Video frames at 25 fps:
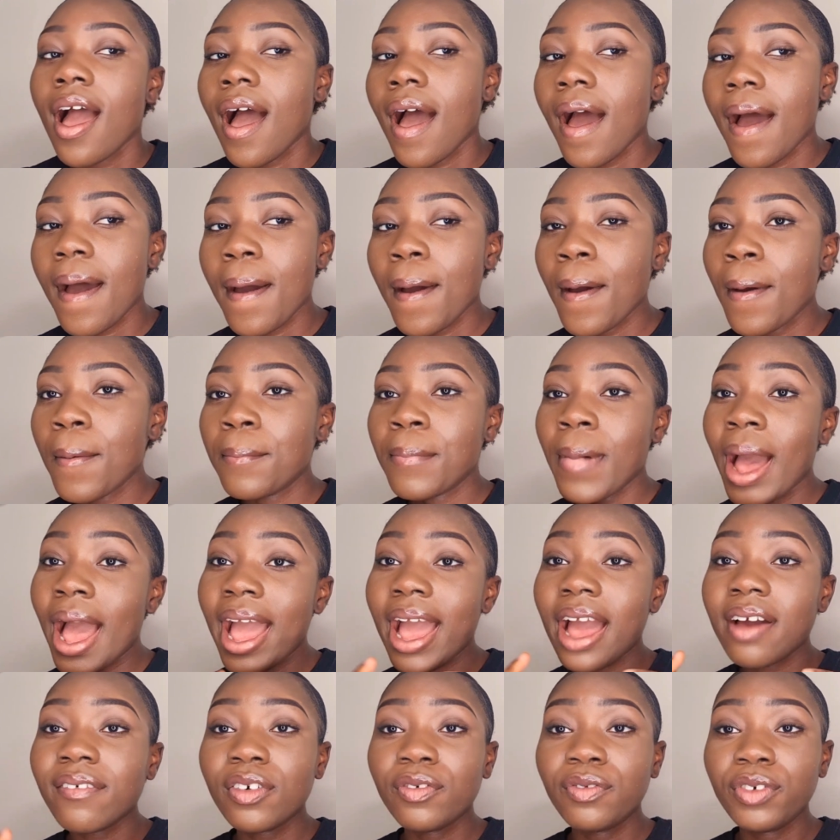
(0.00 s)
I
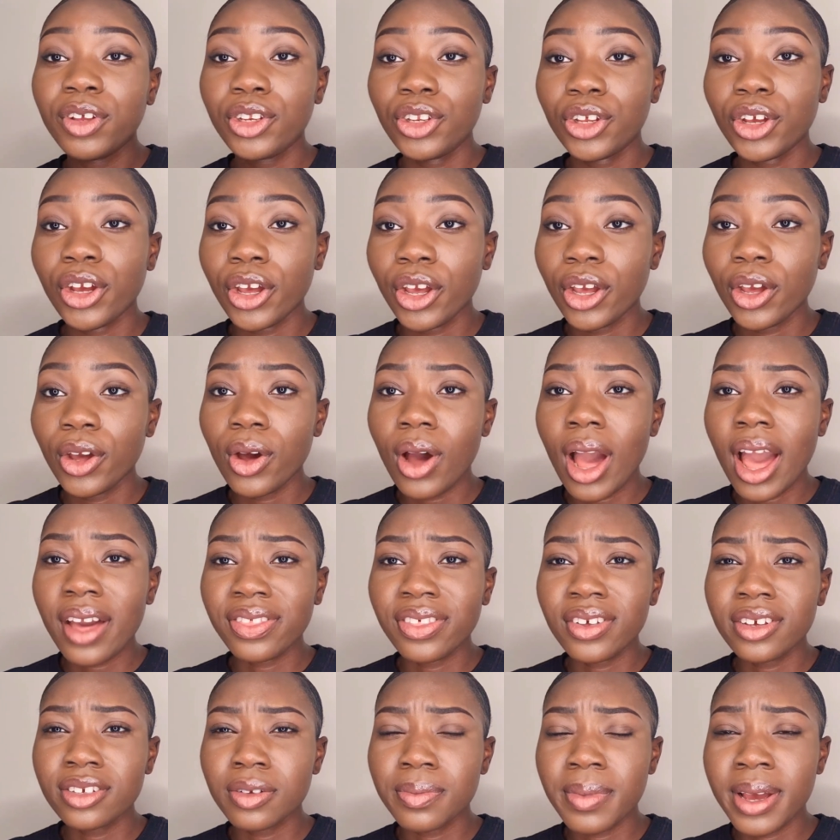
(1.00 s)
have a video, I
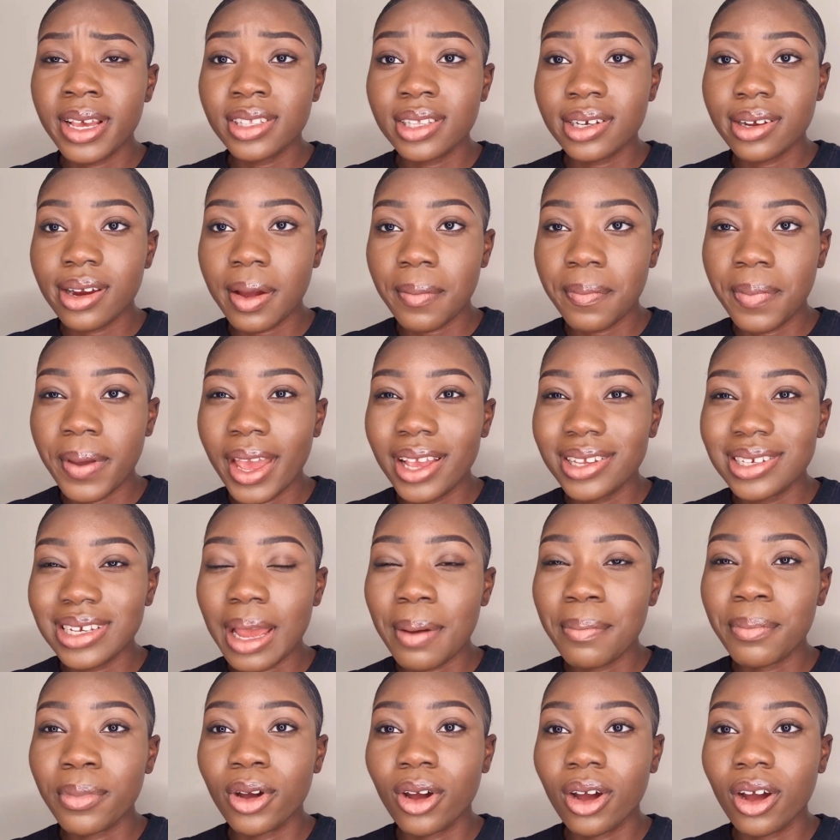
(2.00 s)
think it's on my Instagram page.
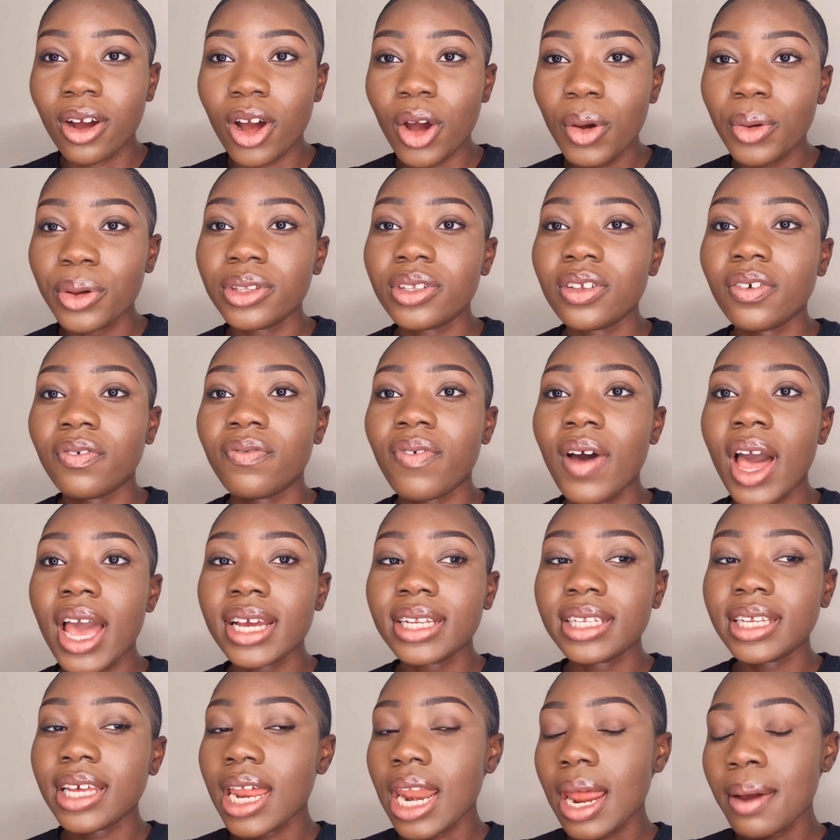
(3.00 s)
I'm going to
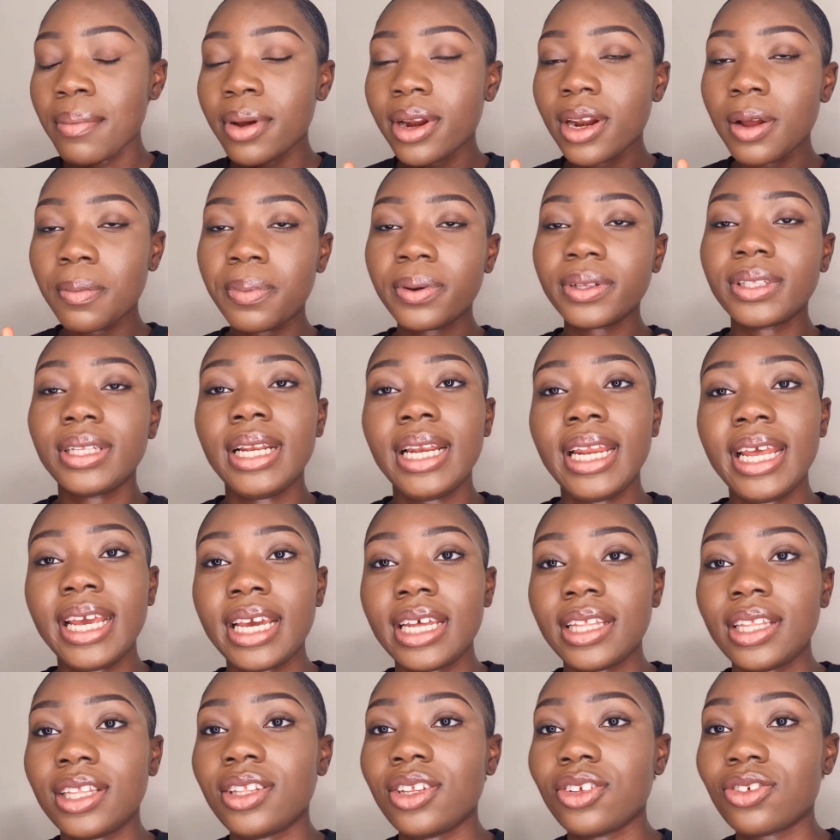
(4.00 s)
find it and I'm going to put the link
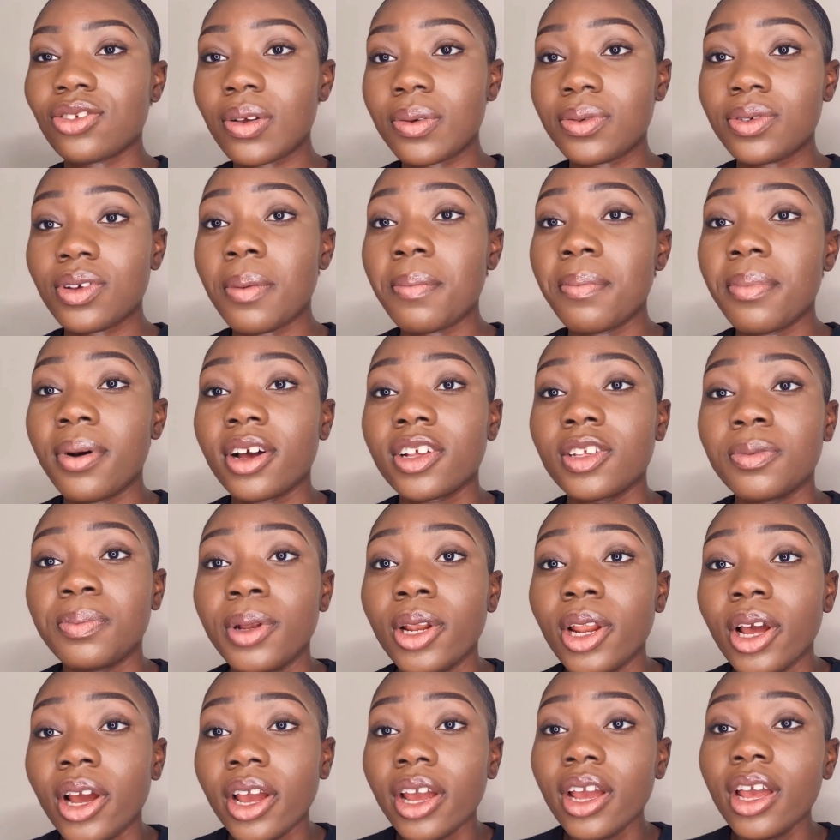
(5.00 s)
in the description box
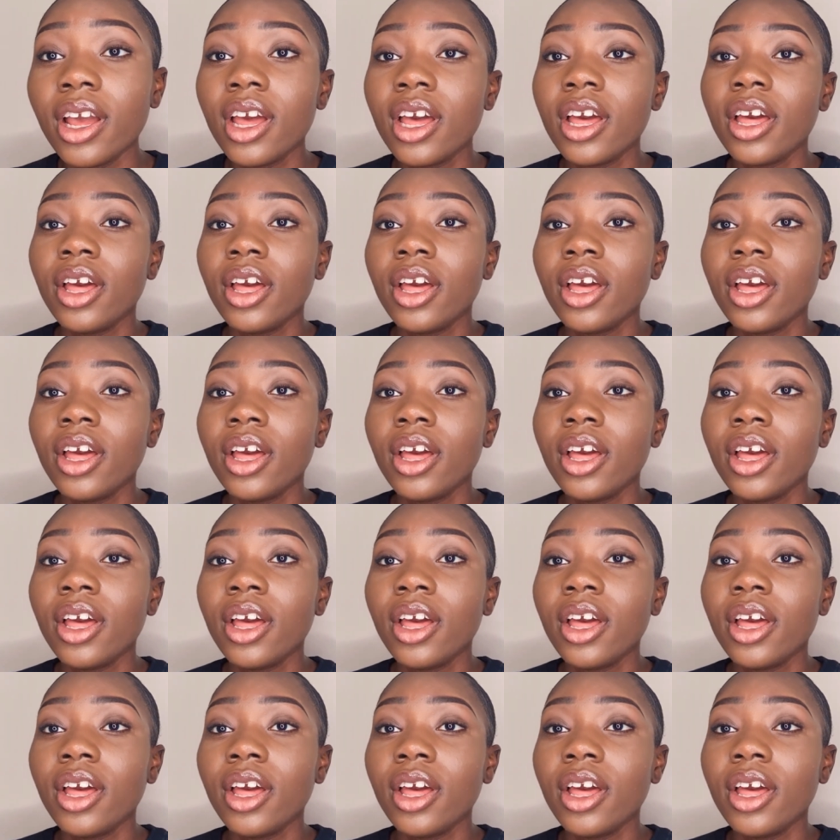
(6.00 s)
below.